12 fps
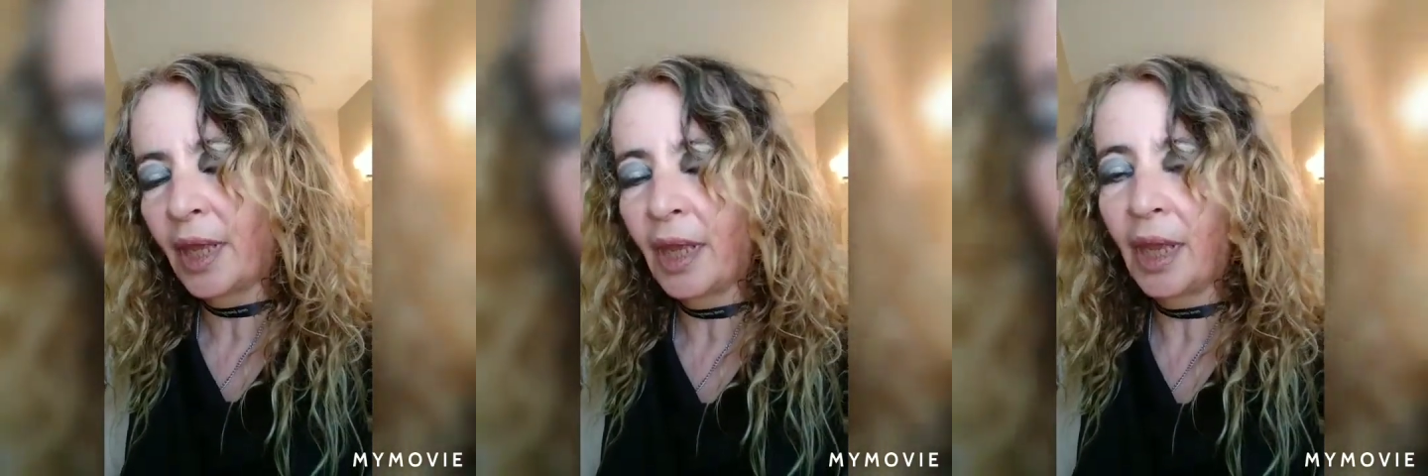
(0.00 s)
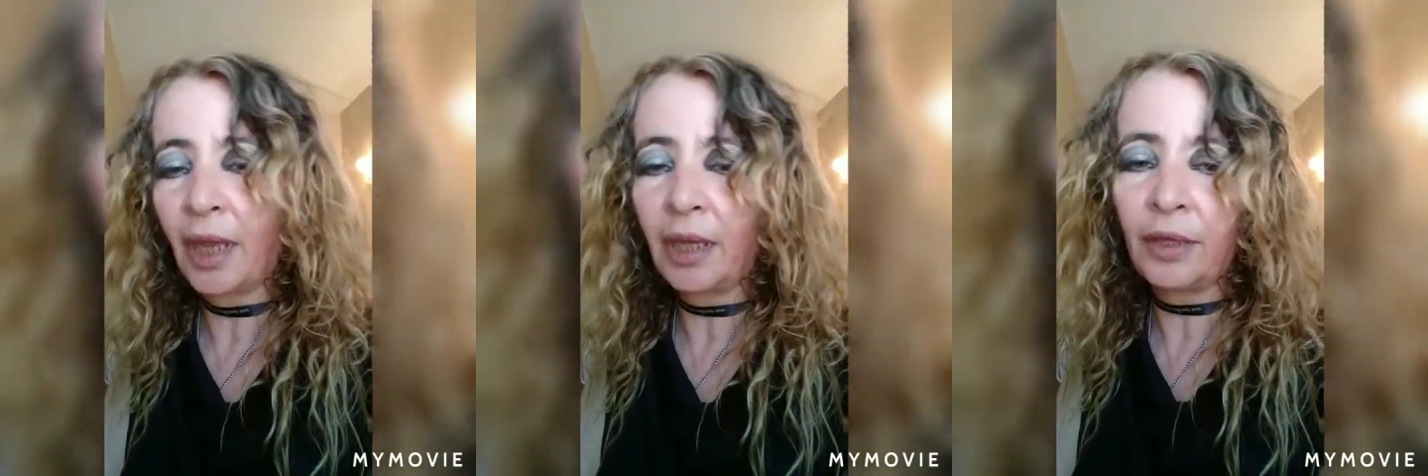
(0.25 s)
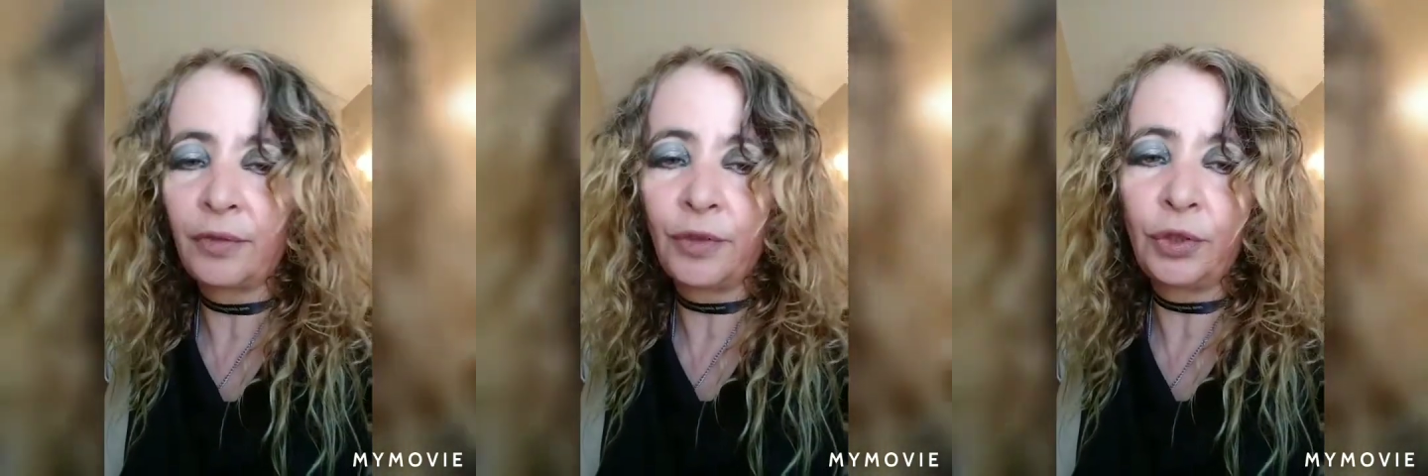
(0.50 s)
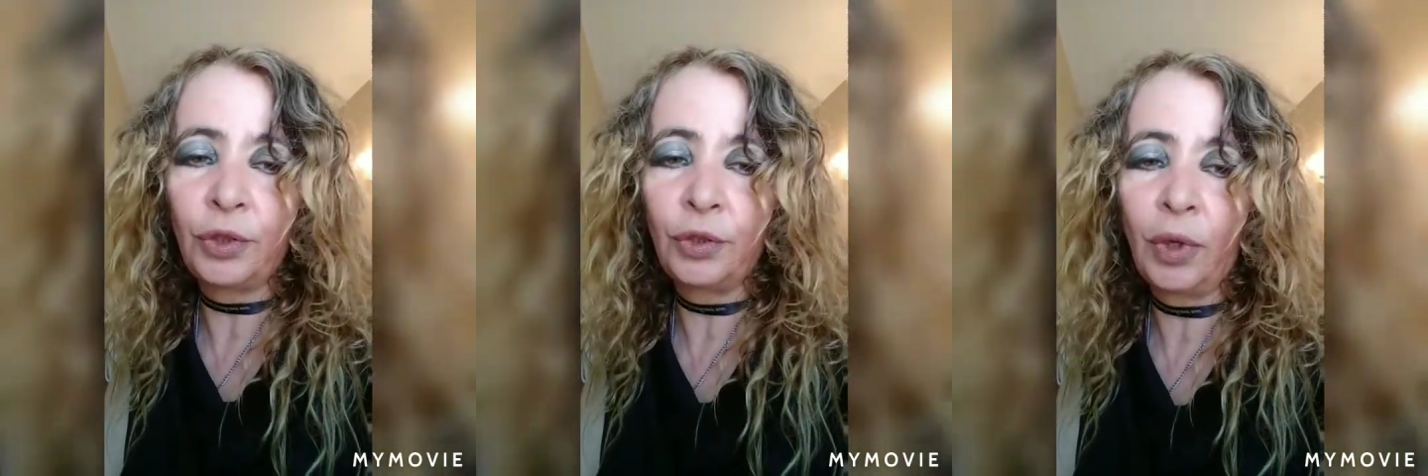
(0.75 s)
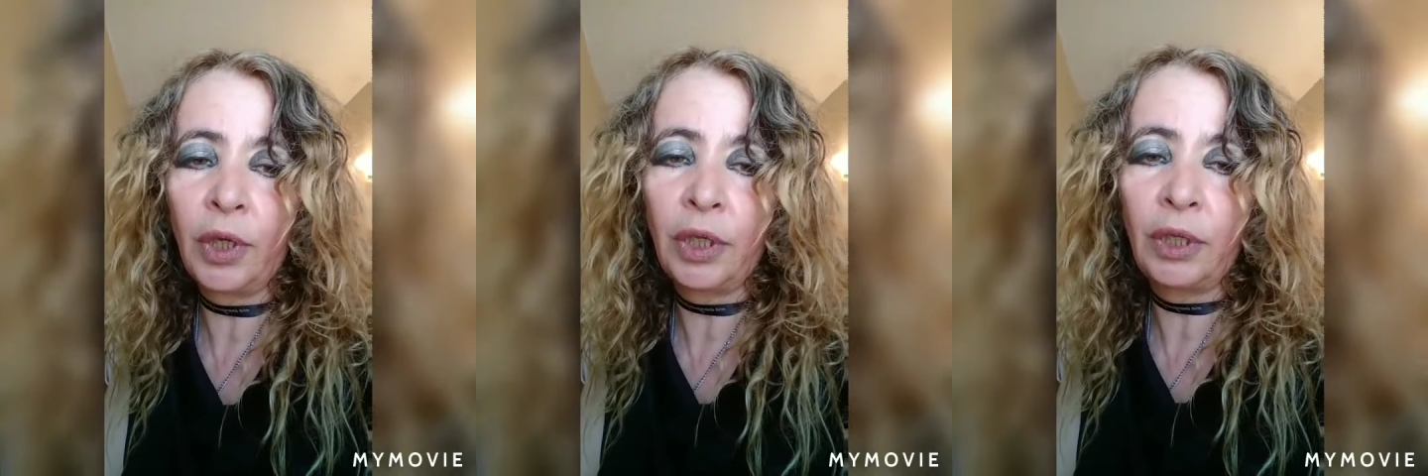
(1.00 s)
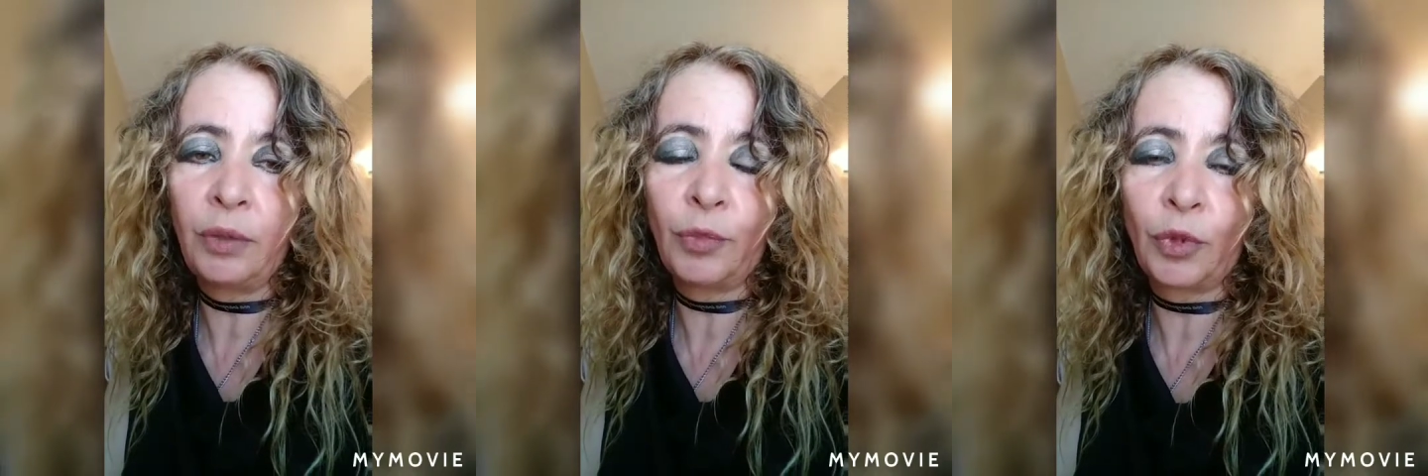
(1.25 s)
And if you do want any
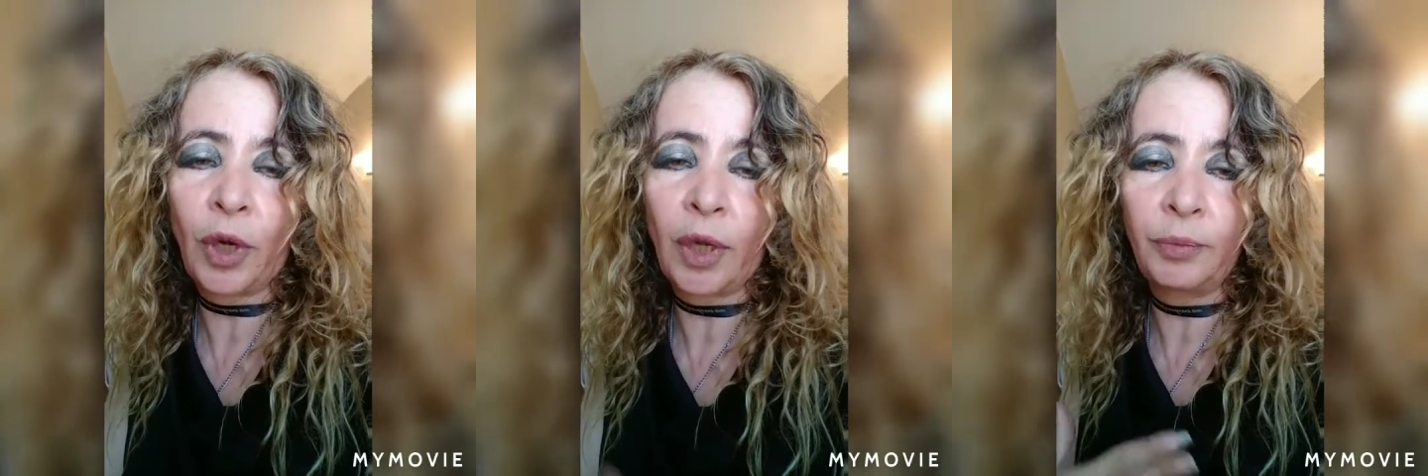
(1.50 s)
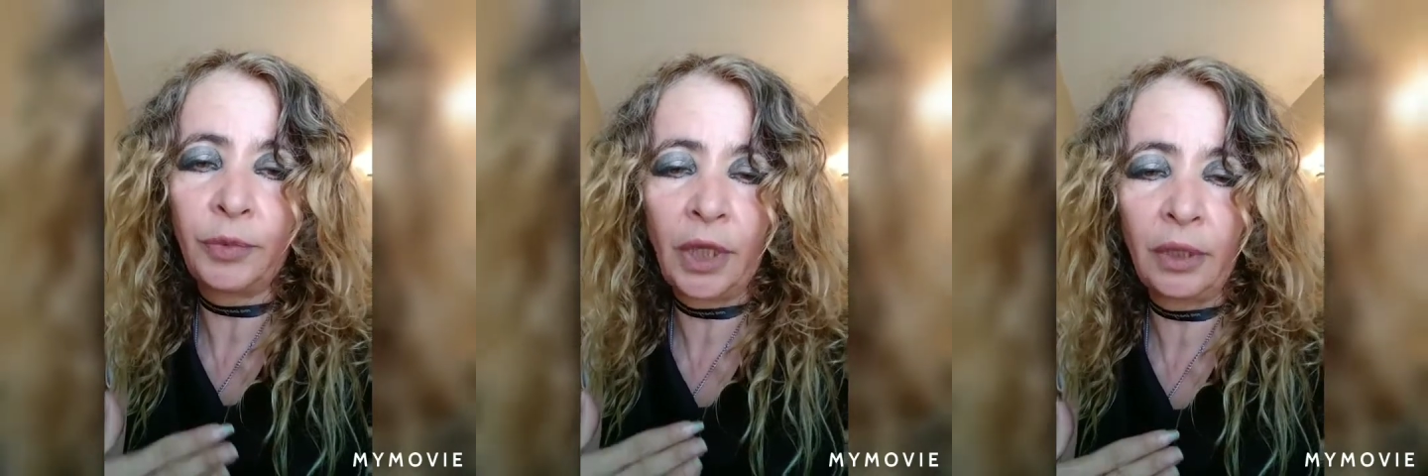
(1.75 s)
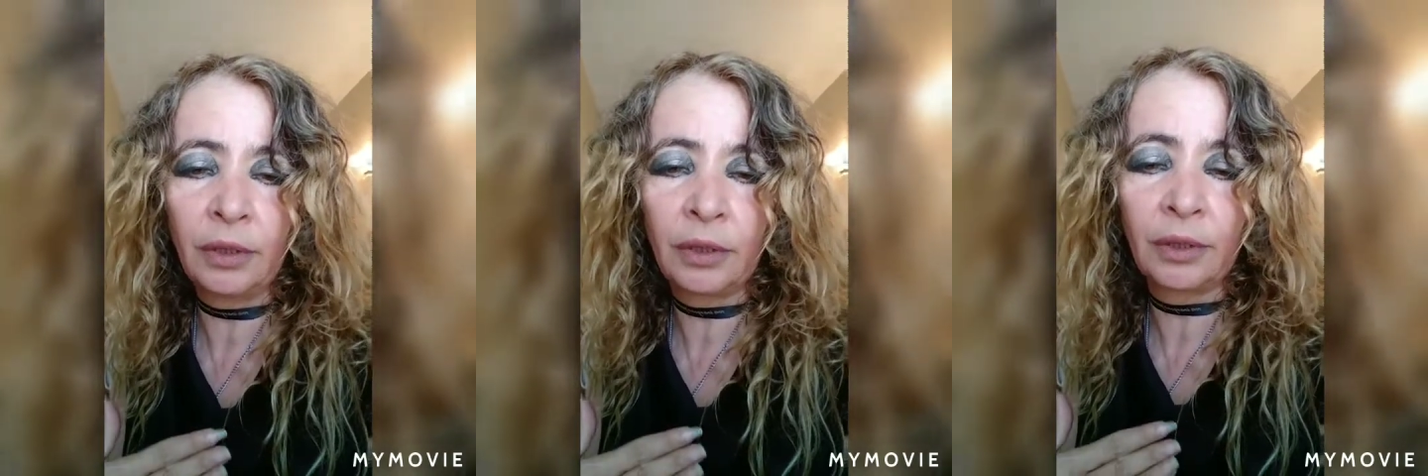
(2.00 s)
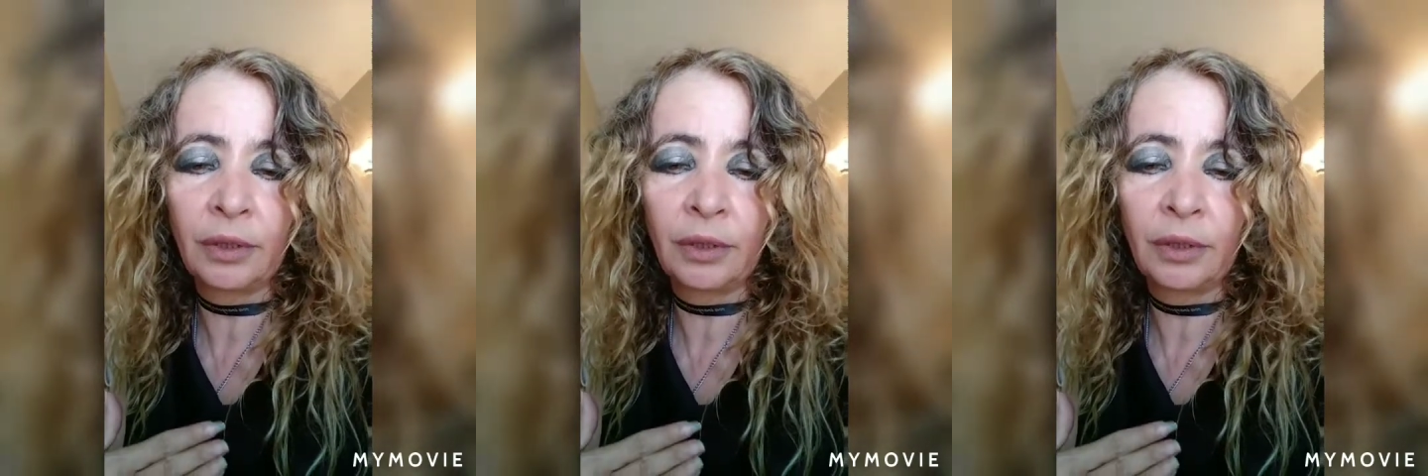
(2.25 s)
more updates